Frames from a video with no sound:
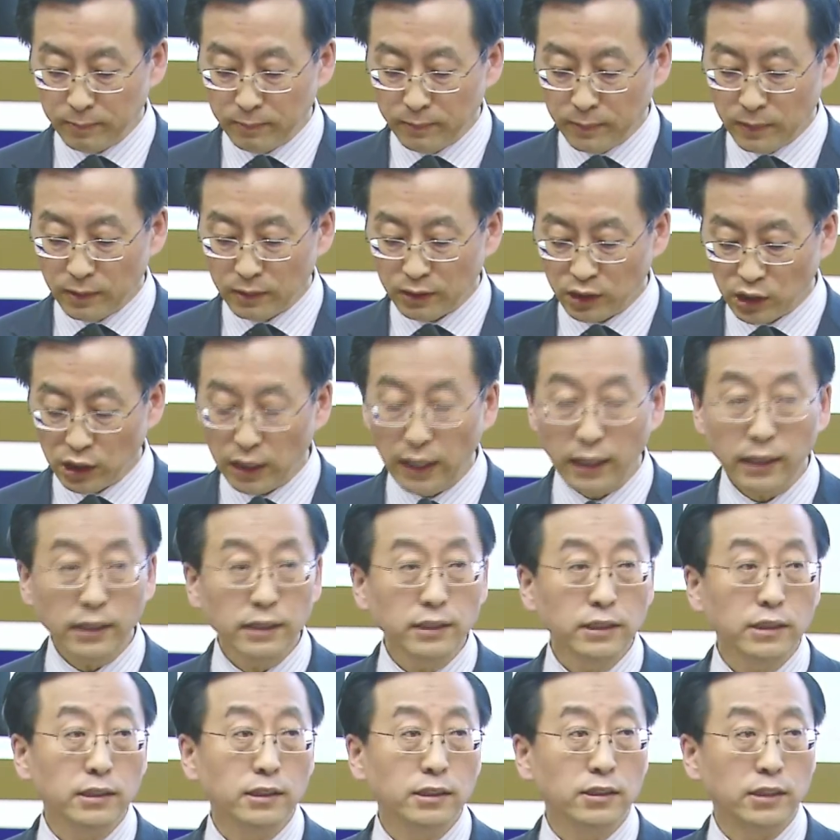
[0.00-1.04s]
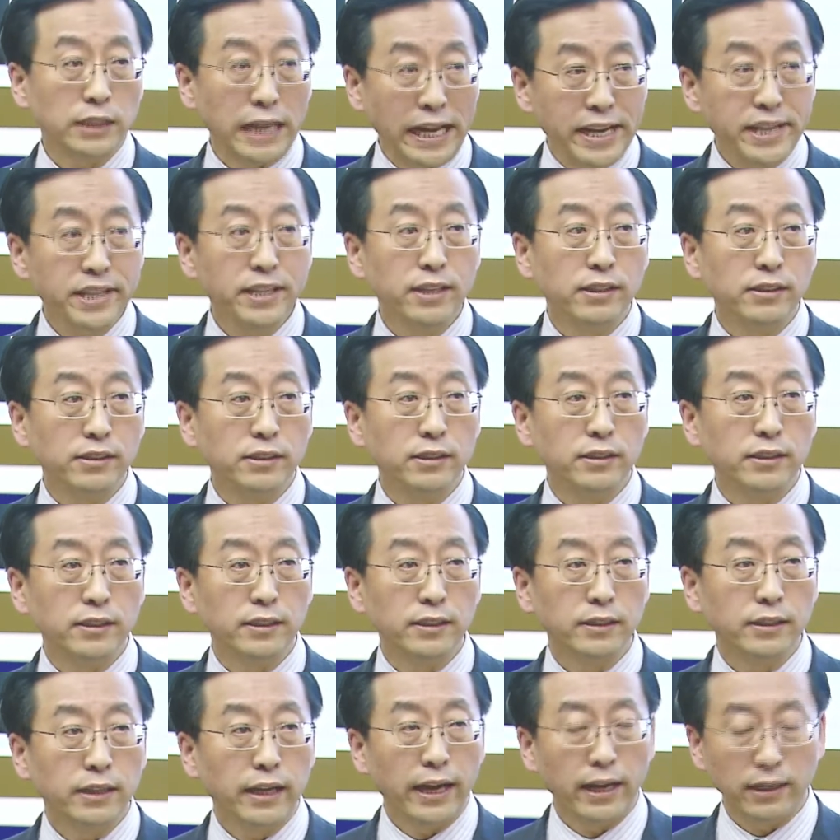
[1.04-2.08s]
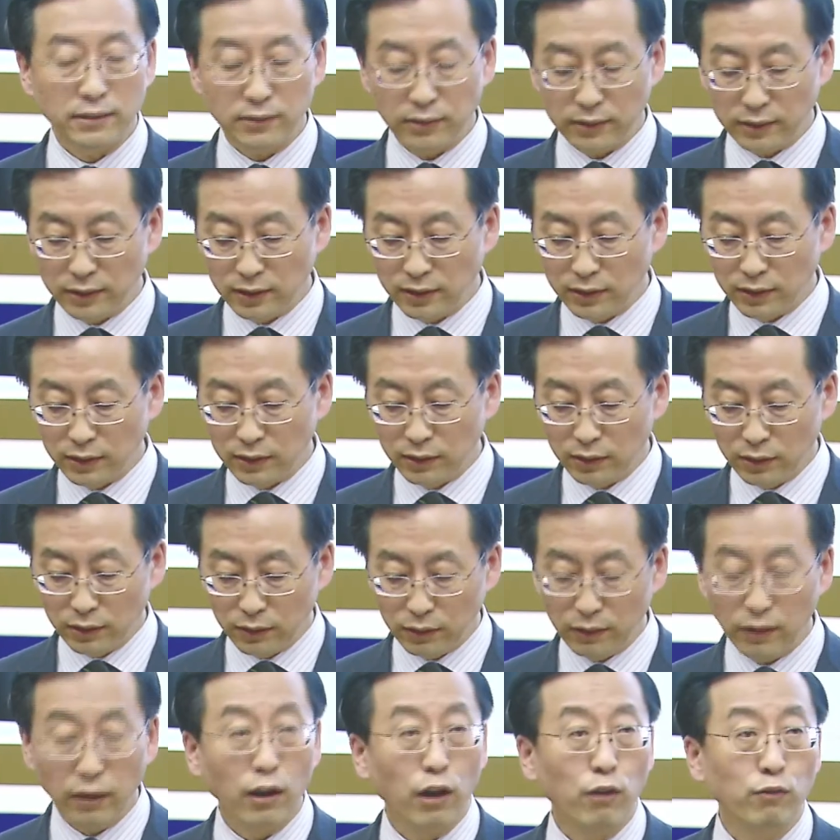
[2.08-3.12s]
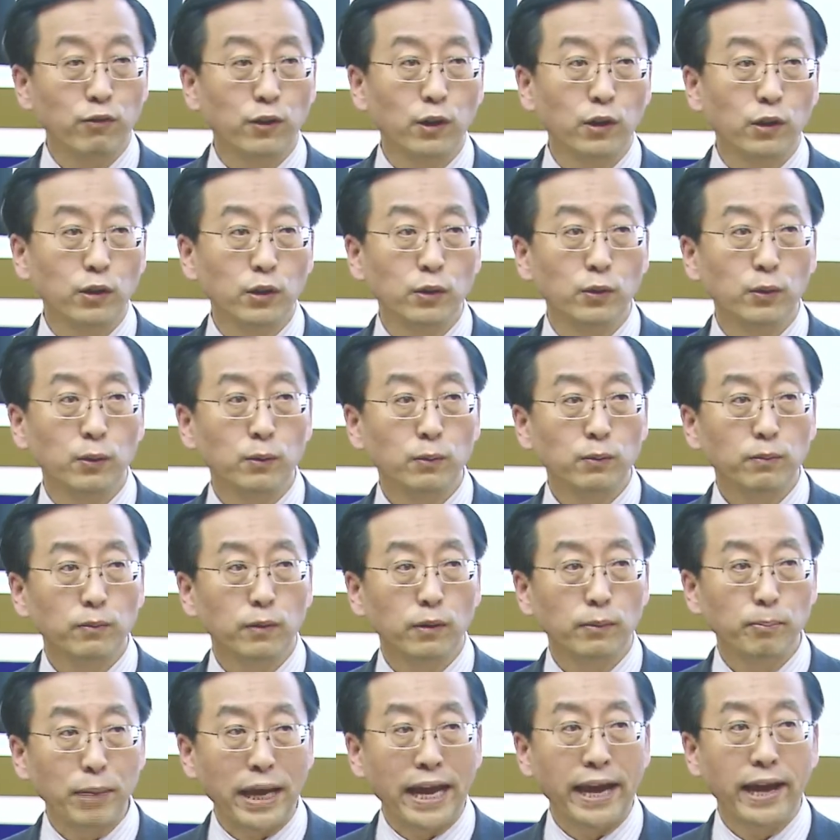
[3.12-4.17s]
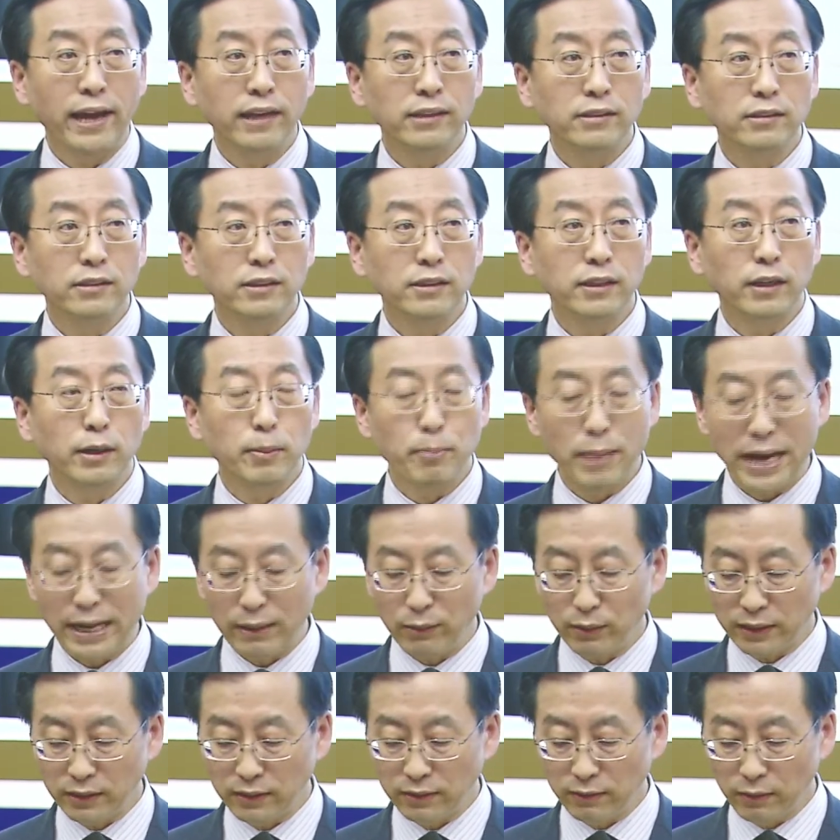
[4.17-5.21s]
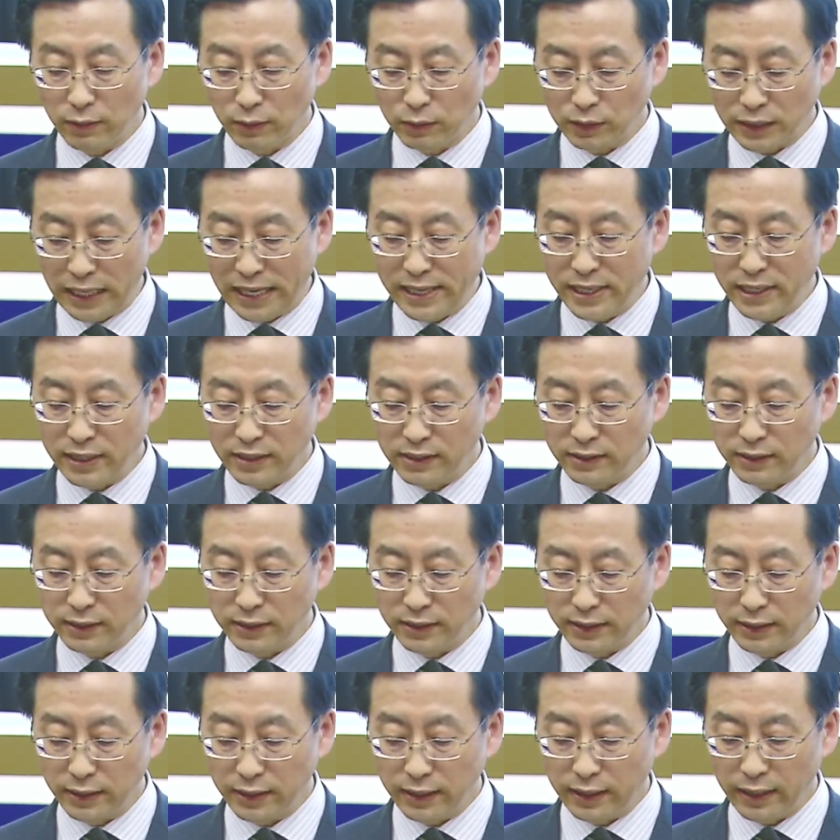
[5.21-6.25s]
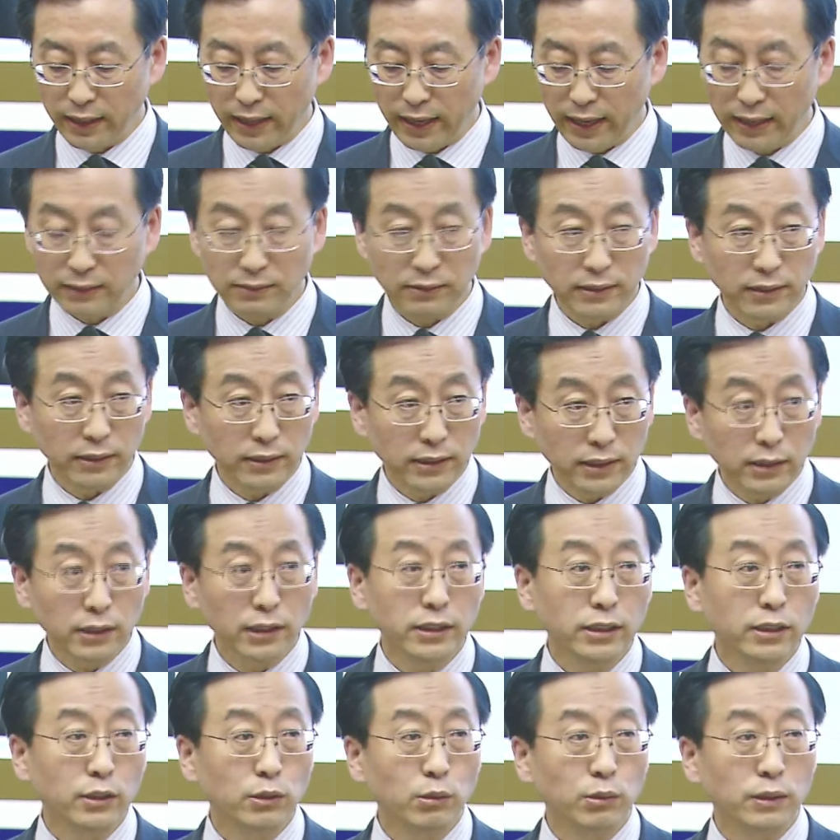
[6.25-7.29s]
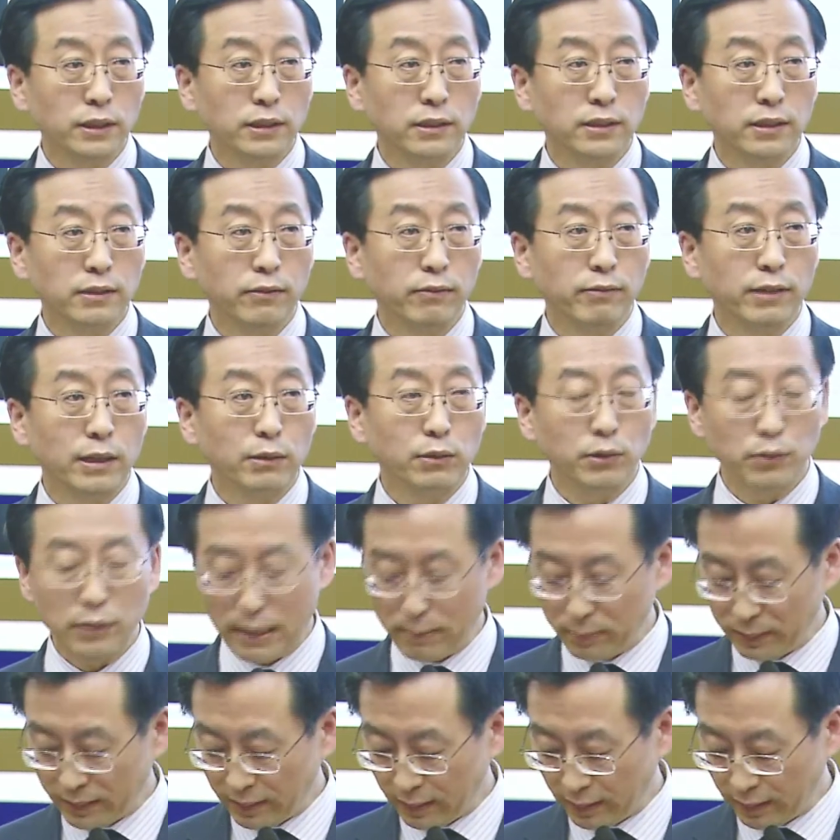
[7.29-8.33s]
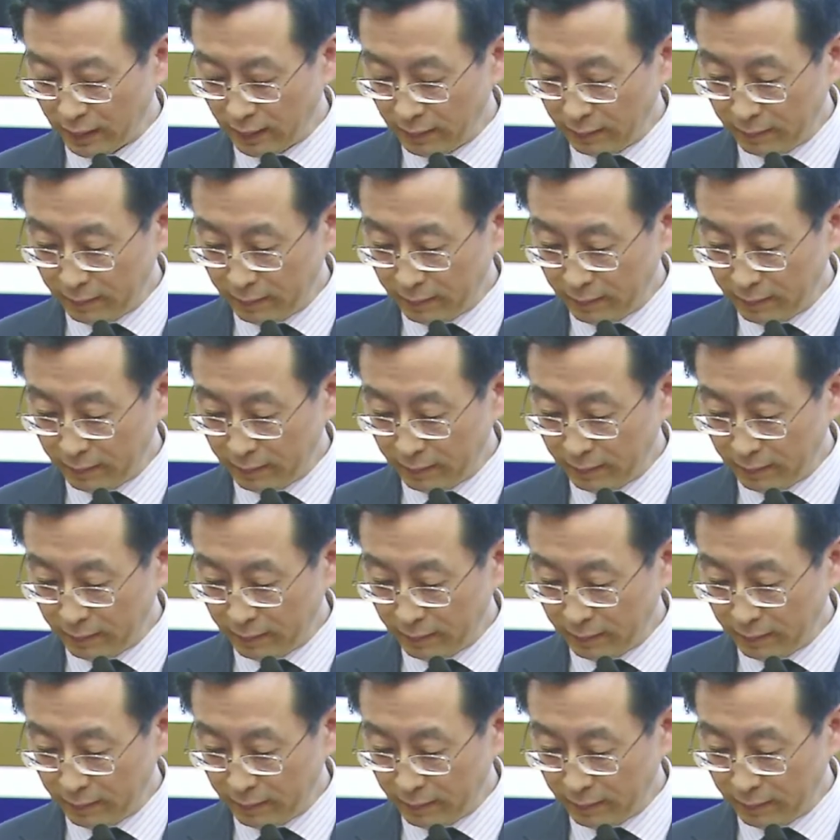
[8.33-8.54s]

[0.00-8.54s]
the Chinese tendency actually is follow behind the American tendency, actually increased very rapidly.